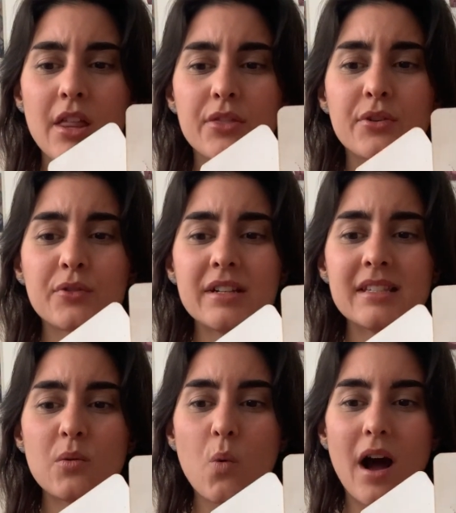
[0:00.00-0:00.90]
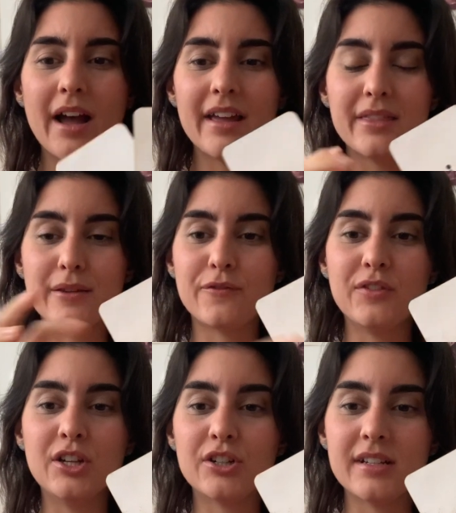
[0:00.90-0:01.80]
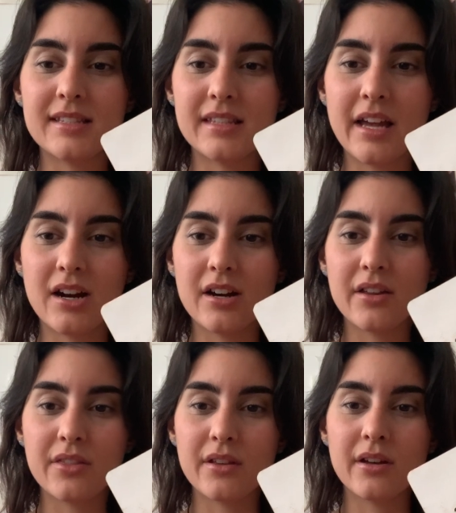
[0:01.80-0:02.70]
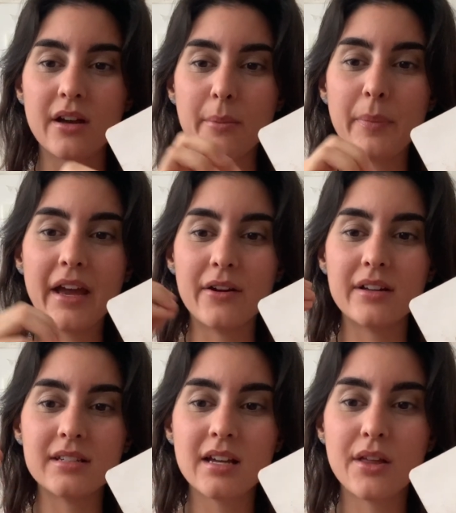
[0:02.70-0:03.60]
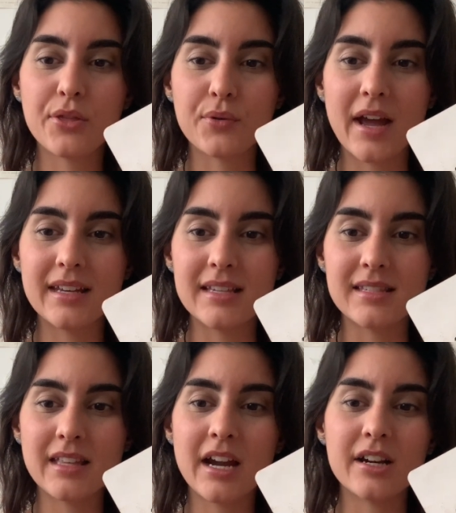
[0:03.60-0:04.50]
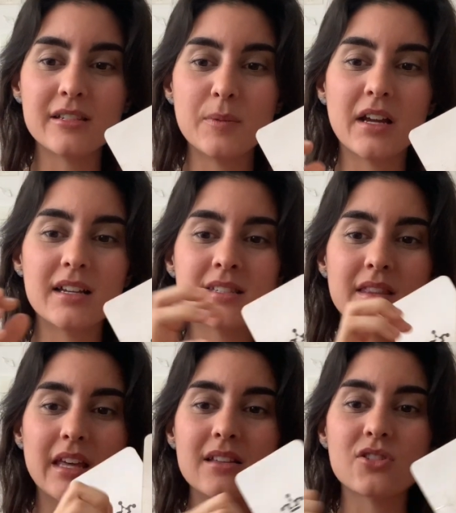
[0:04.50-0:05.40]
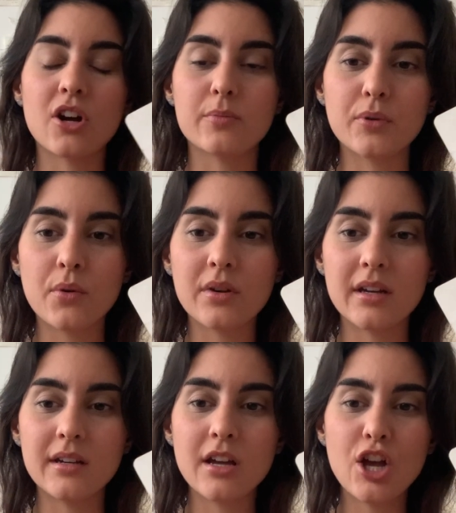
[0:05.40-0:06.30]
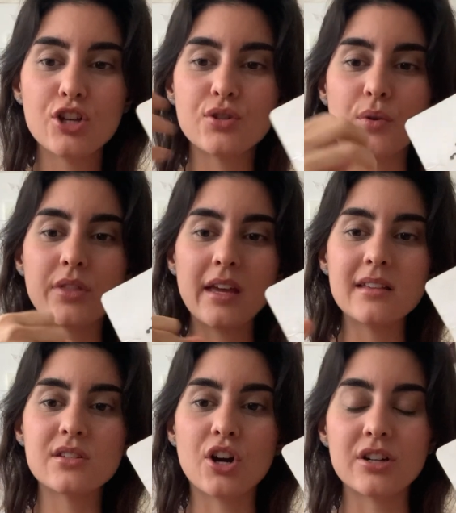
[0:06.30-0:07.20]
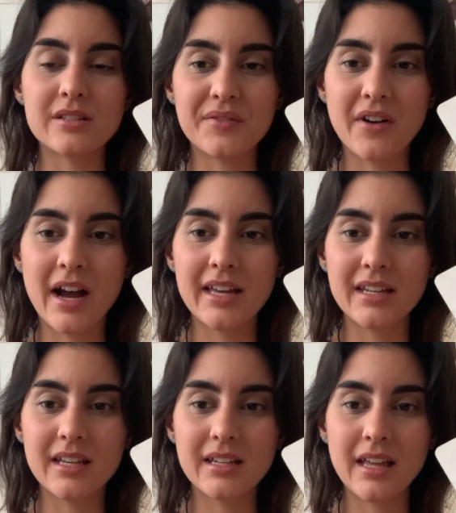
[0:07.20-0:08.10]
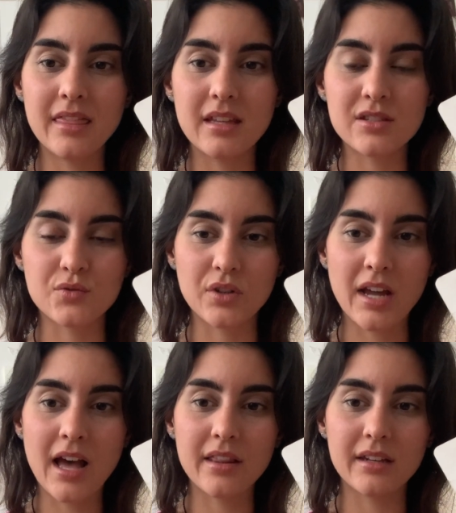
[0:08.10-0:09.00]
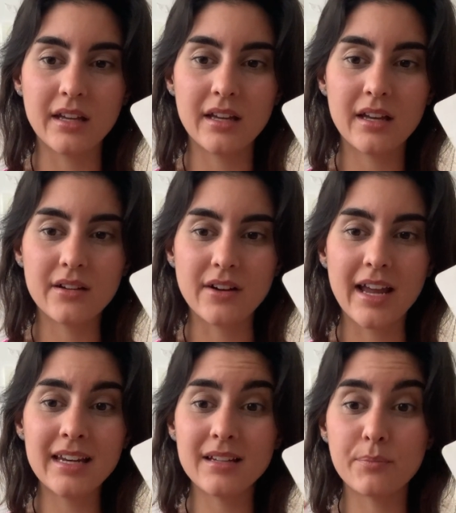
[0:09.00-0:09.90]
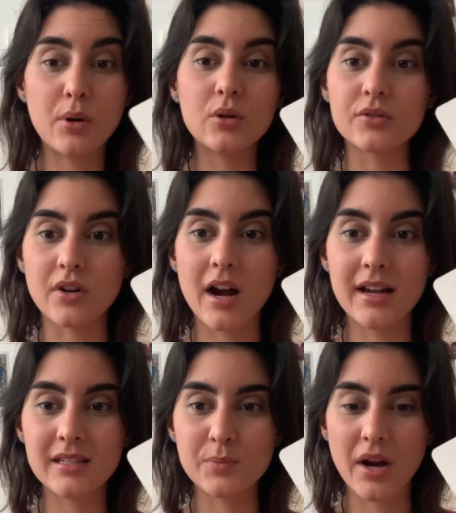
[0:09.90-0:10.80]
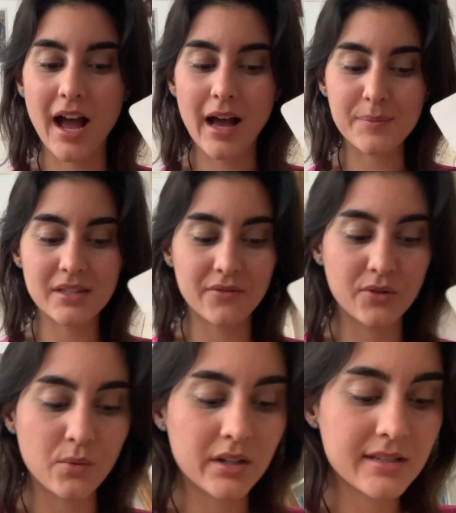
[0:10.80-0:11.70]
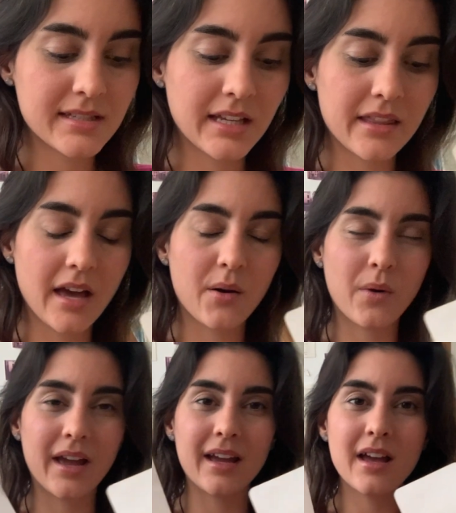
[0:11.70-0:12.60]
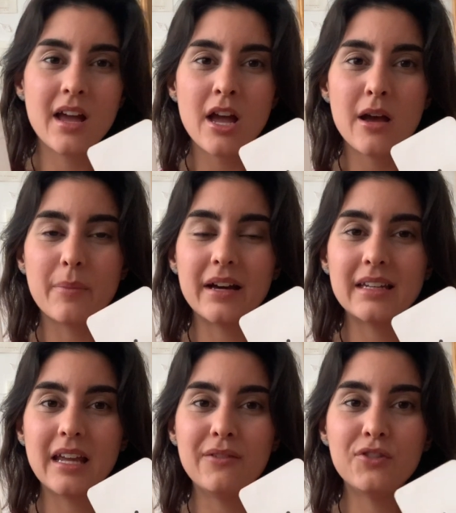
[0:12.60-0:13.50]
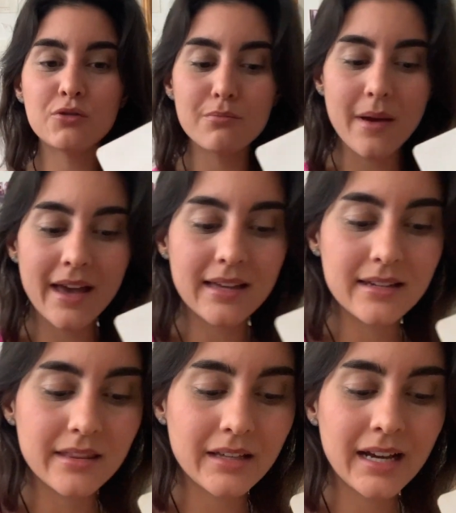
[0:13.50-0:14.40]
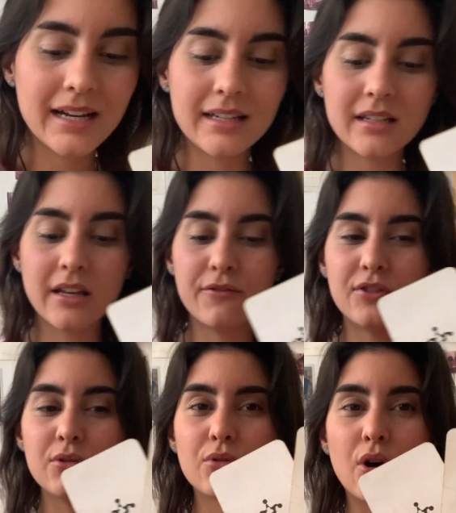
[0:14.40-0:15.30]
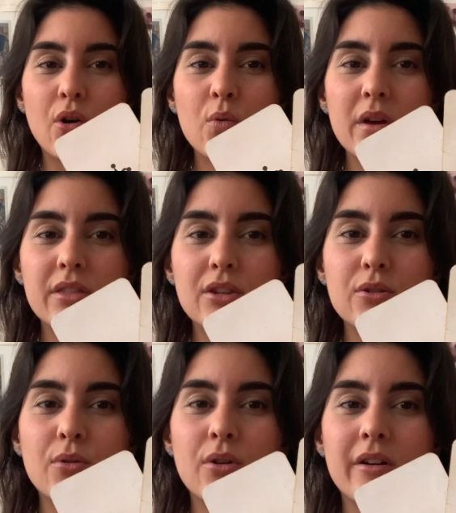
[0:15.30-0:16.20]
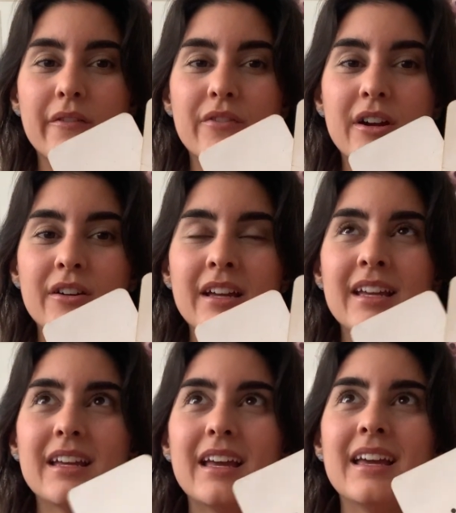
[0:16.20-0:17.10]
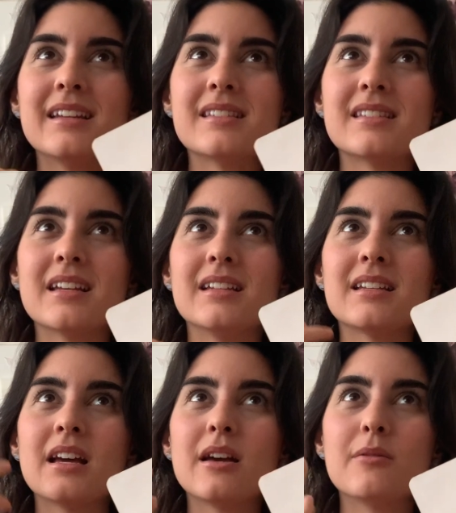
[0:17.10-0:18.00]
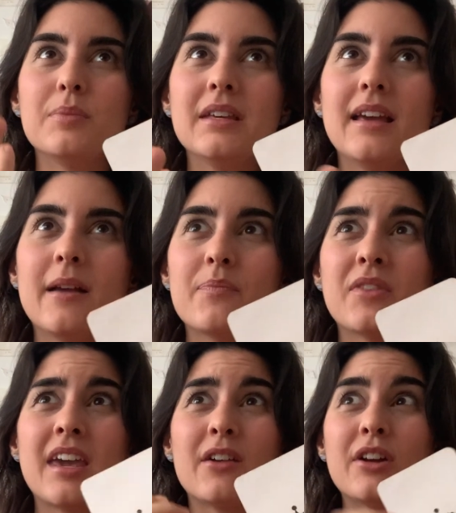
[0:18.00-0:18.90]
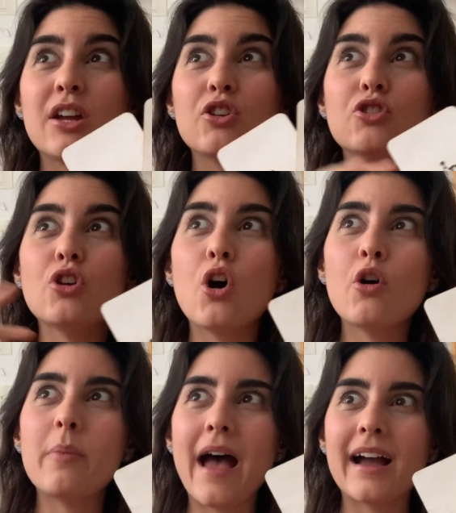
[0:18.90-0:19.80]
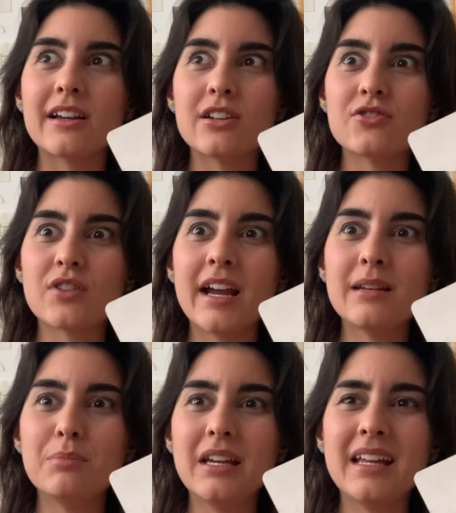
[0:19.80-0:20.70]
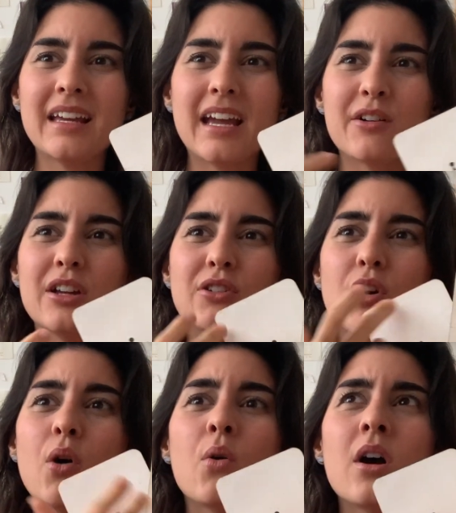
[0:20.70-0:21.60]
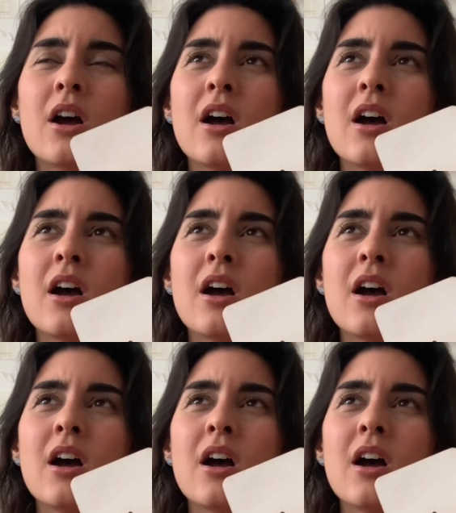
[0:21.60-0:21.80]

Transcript: the reason why the fear is there, the apparent threat is there, is because things are broken. So things are divided in this reality, right? Polarized, perhaps, if you want to see it that way. But if you mend that, if you go with your very innocent being, carrying no baggage, right? Meaning carrying no